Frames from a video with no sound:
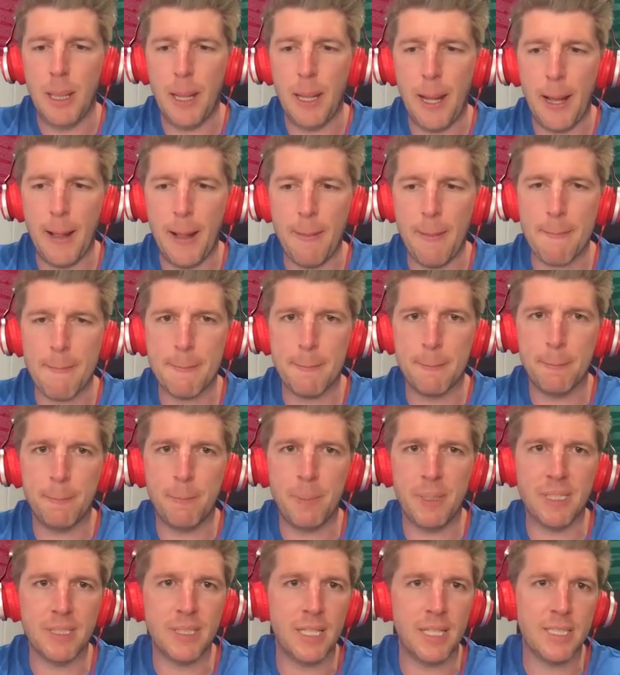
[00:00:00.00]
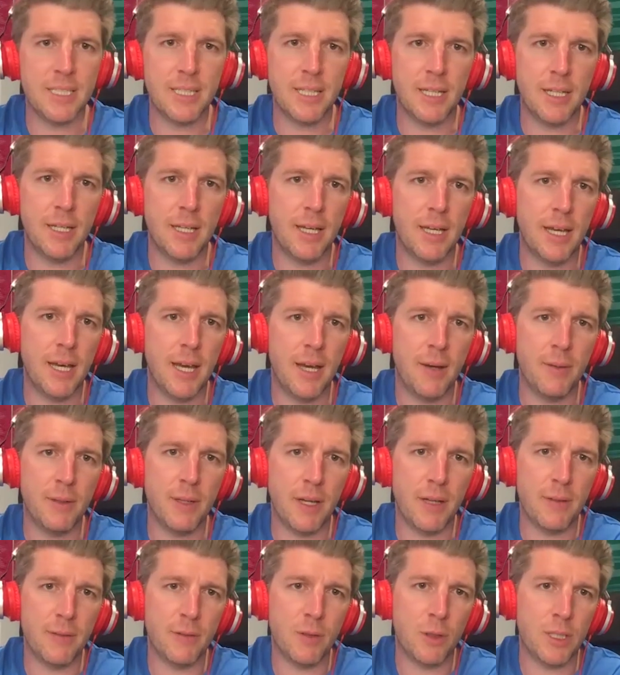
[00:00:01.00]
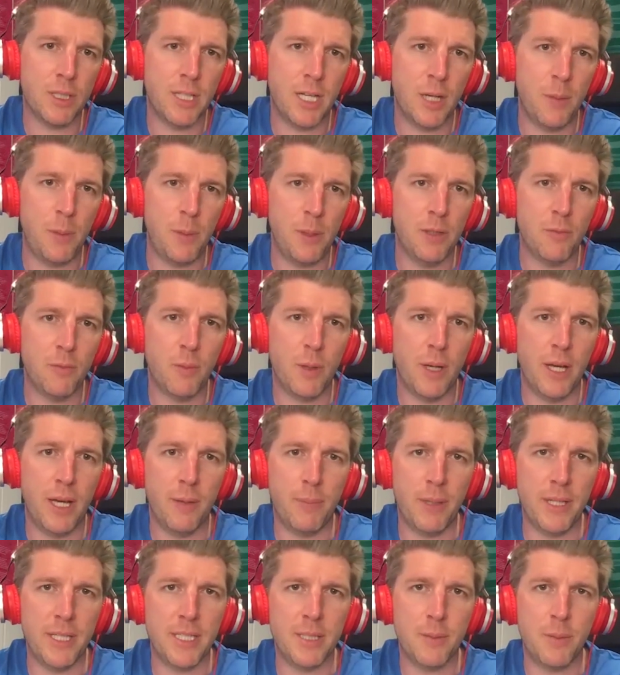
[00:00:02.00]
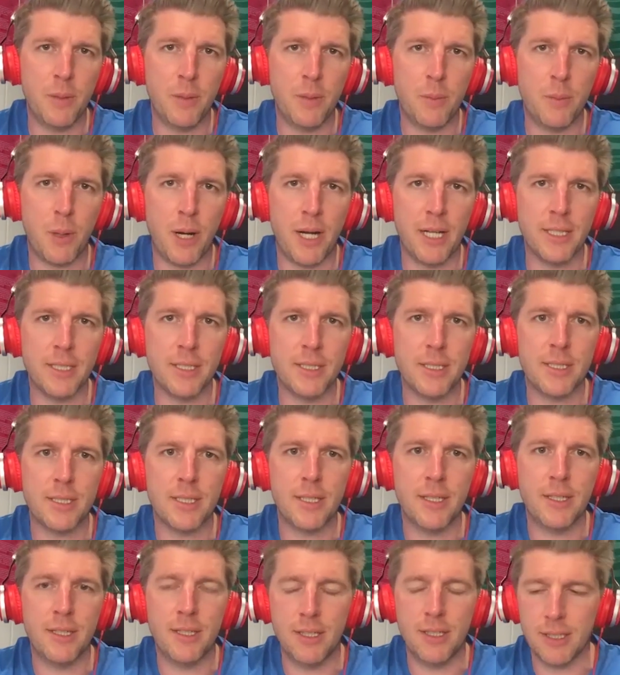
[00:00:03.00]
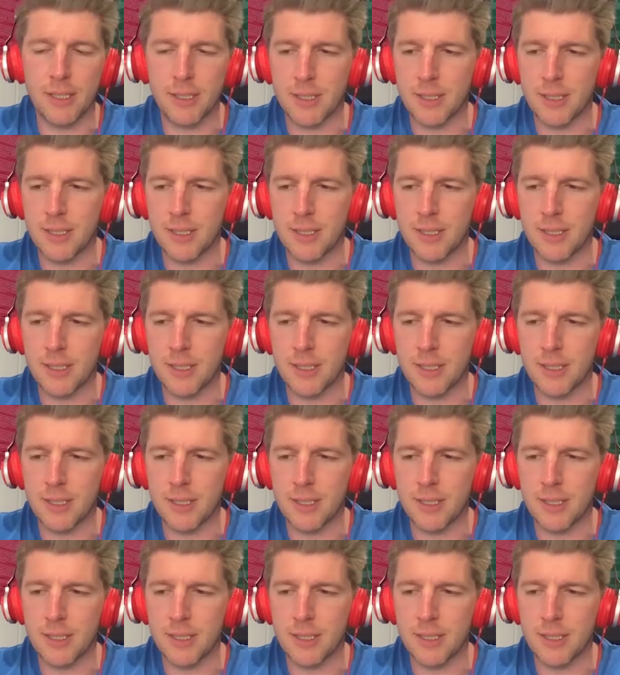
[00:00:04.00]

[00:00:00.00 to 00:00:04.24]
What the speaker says: But I've got a couple of B2B brands that